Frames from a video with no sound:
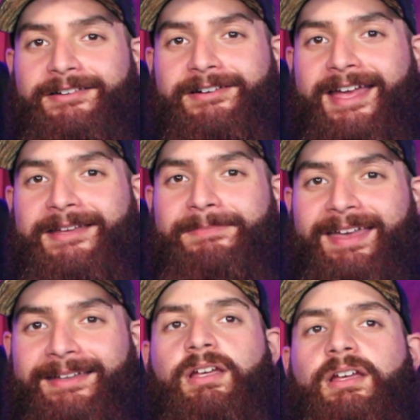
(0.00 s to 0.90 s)

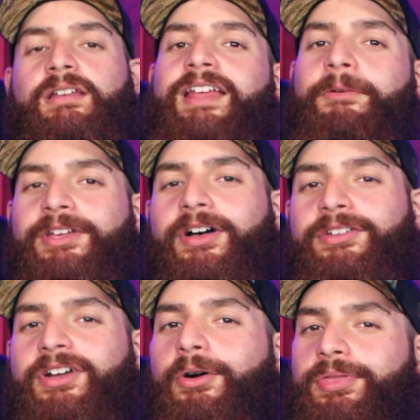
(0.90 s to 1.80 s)
Eggman. Now, we all
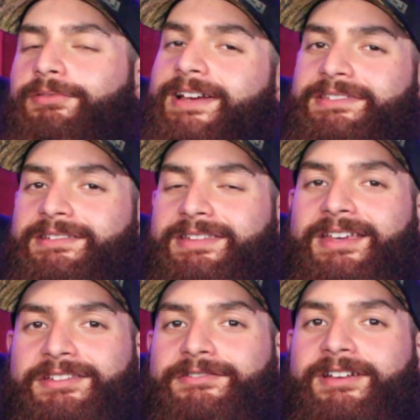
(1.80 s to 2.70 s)
know the rest is
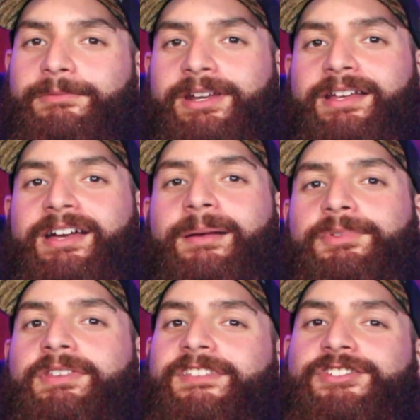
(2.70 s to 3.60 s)
history when it
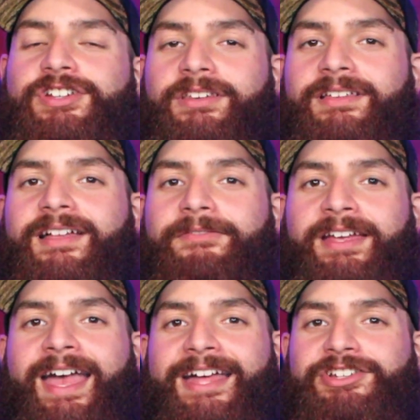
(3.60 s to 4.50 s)
comes to the chili-loving
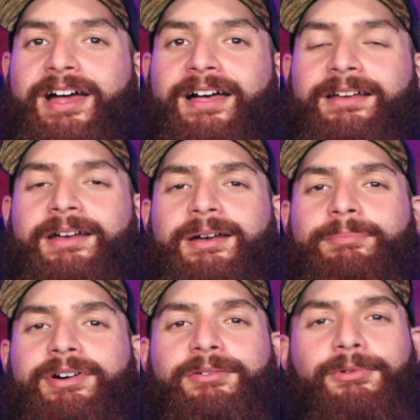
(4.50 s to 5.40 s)
hedgehog,
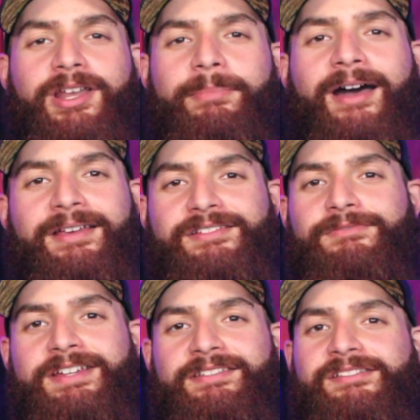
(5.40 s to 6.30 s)
but what about his
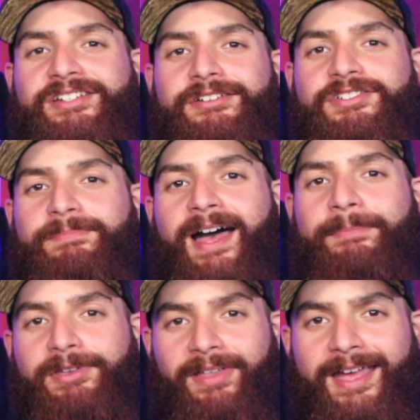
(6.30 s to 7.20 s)
recent surge of
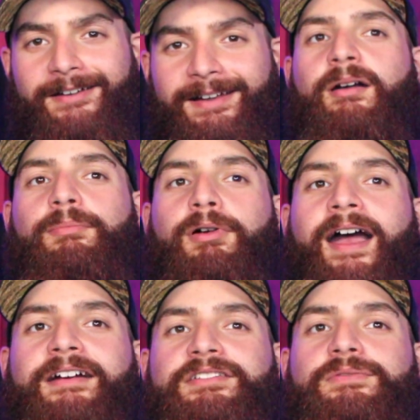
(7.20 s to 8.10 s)
popularity?
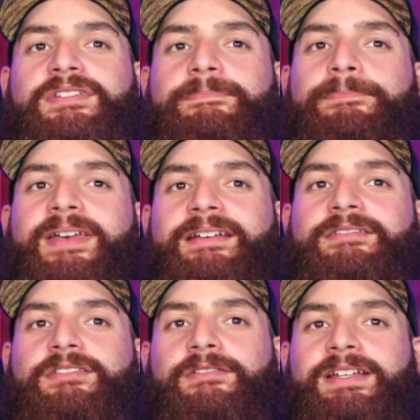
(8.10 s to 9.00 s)
Prior to his big
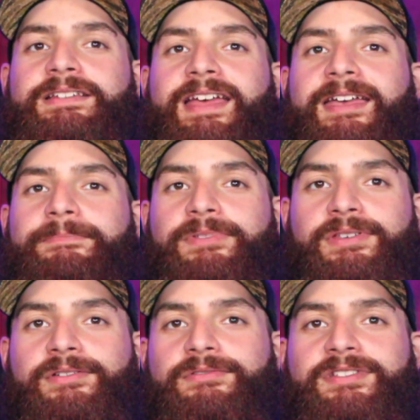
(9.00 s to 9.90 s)
screen
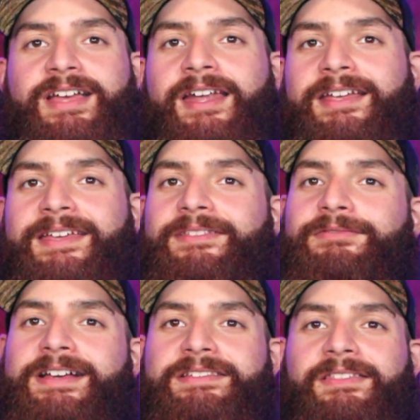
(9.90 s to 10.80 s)
debut, Sonic and the
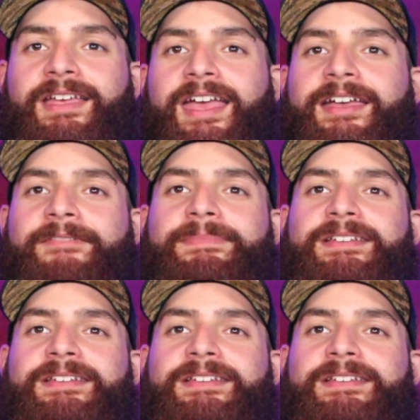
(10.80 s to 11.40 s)
rest of the gang have been